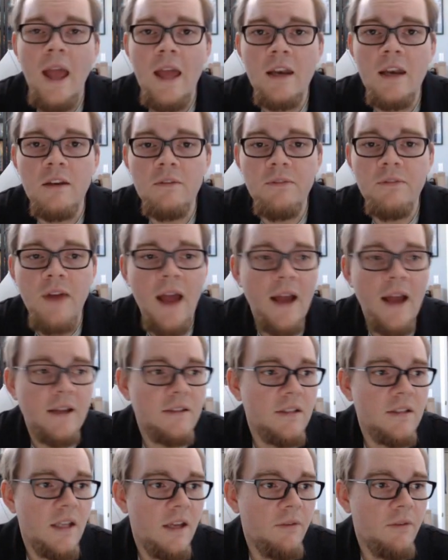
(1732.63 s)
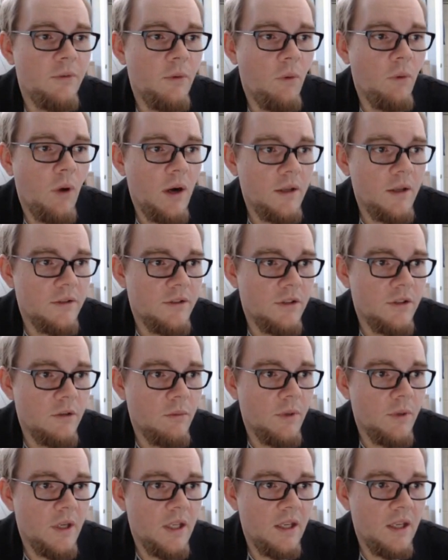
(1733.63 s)
And in fact, if we wanted
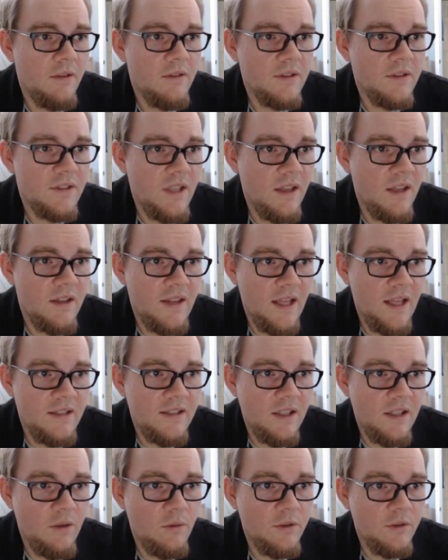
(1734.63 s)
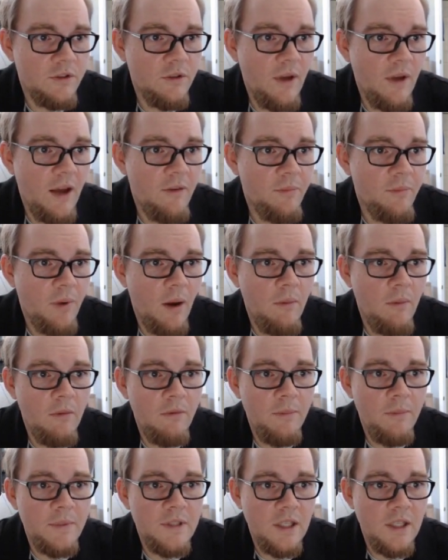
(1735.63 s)
to, we could even say that that's equal to f prime
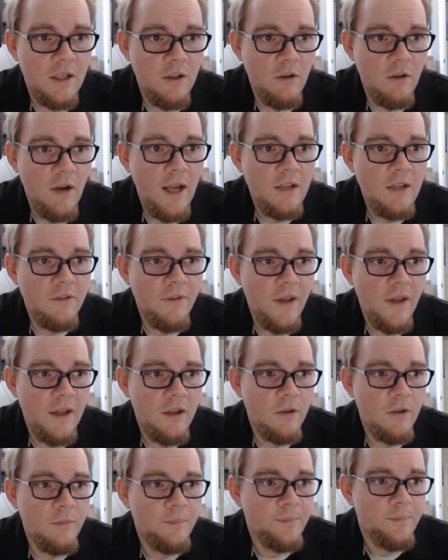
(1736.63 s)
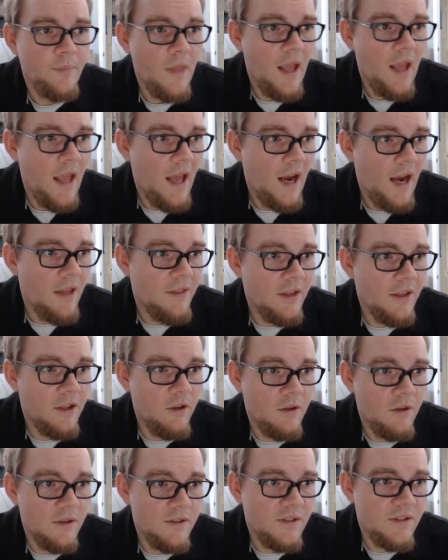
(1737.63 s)
of a particular x value. And I
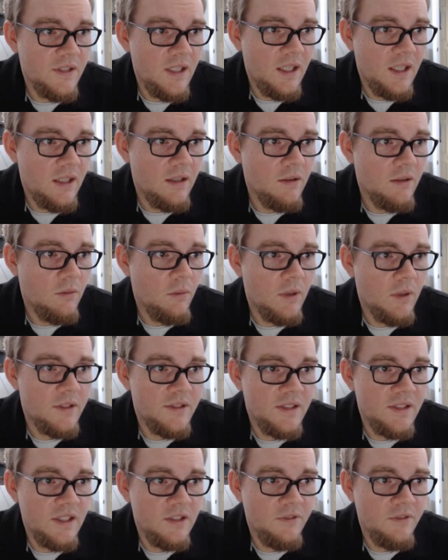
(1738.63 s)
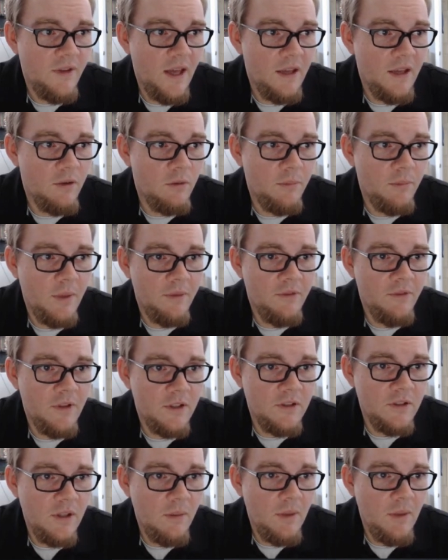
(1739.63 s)
think you can see what c's value would be for
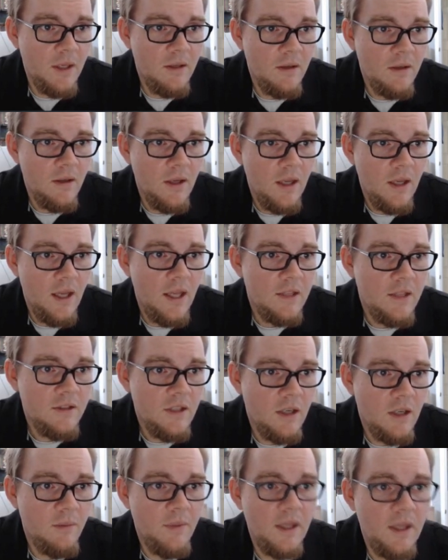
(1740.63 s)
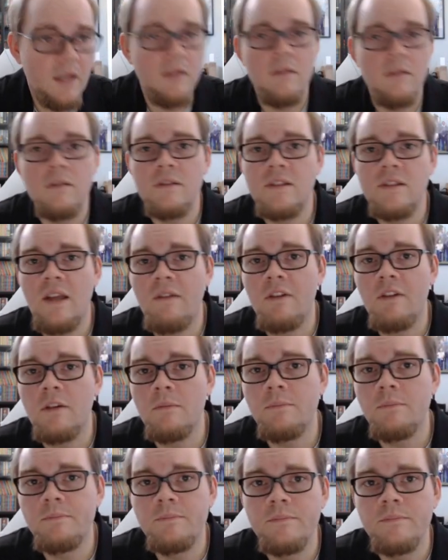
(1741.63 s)
this limit. It's going to be 7.